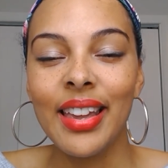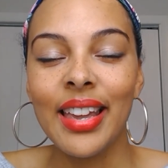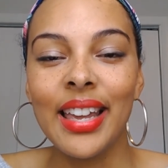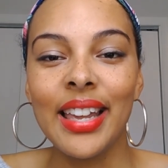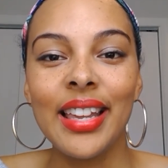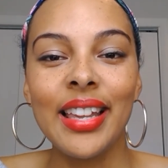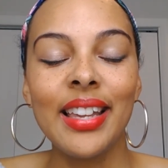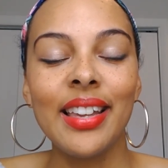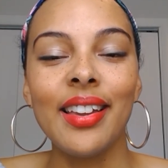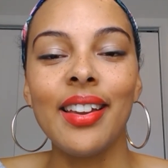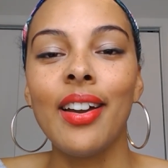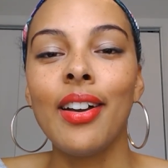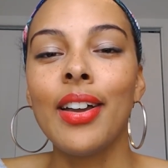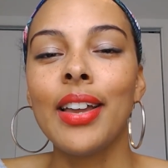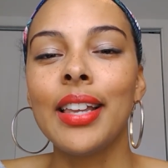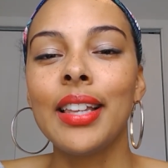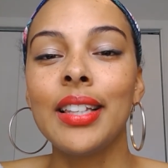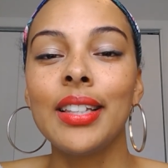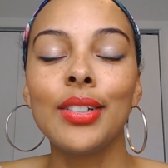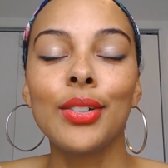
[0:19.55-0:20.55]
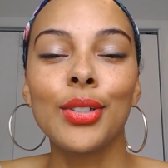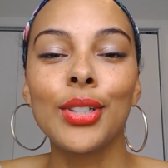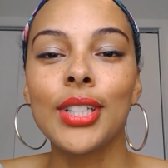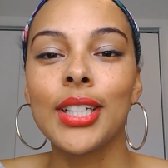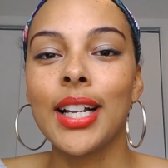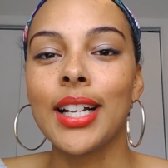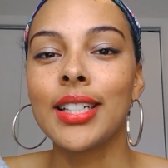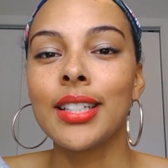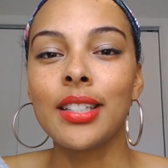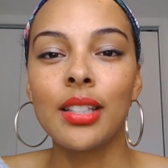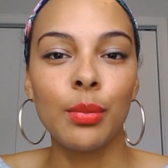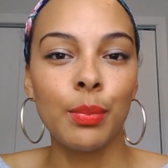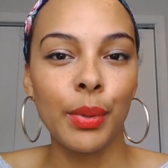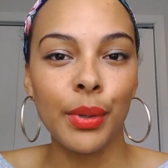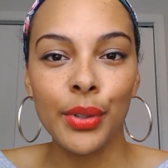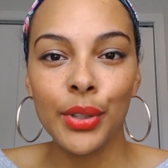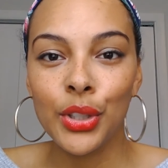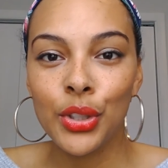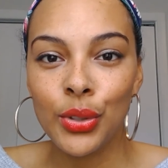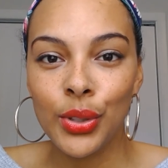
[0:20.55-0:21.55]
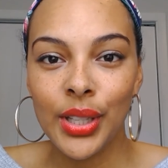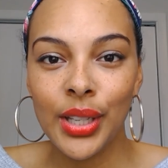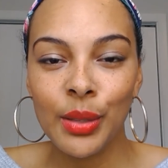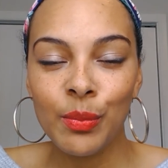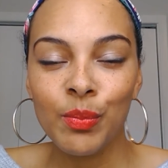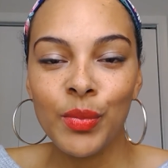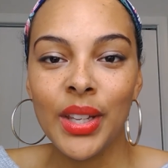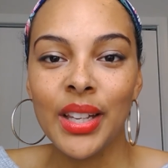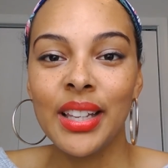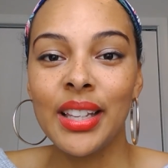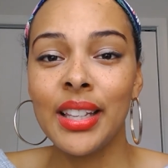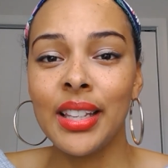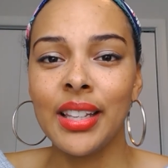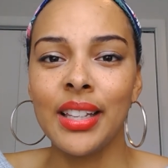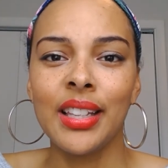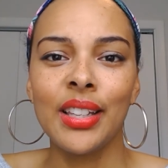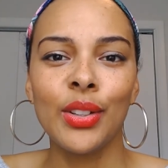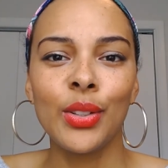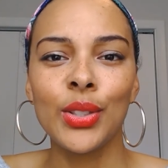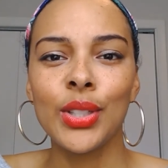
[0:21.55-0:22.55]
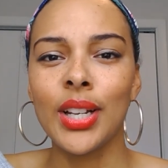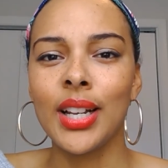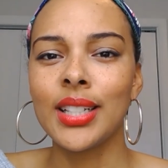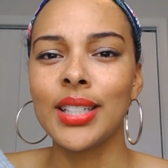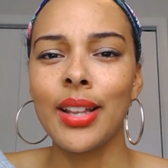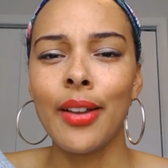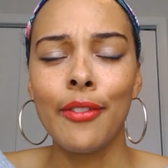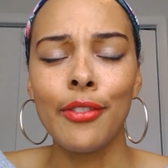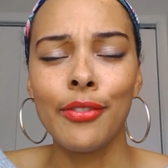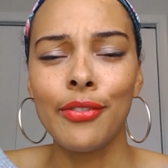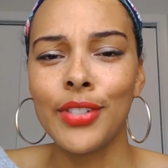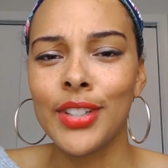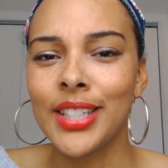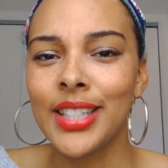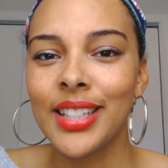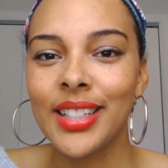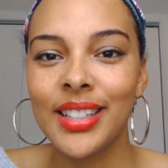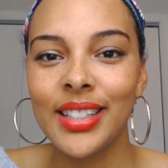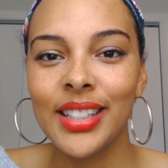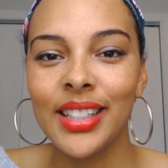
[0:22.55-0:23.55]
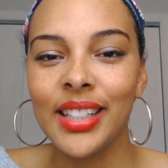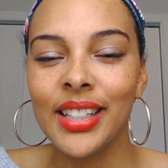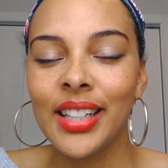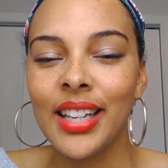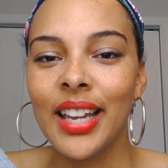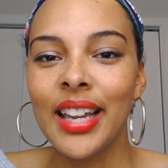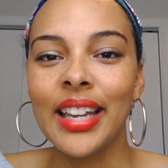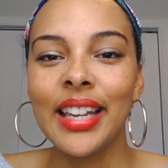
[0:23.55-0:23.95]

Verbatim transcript: He heals us spiritually, He heals us physically.